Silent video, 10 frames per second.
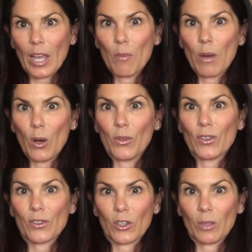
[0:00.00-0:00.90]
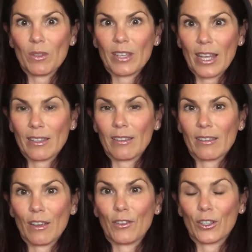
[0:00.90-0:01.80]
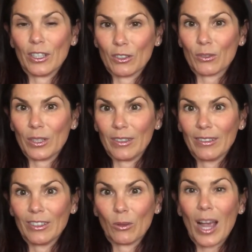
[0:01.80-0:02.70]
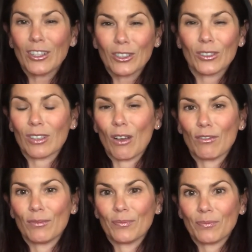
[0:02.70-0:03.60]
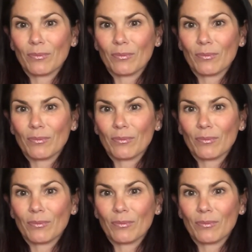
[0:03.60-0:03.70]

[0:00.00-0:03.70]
about the circumstances of your history. So ask yourself,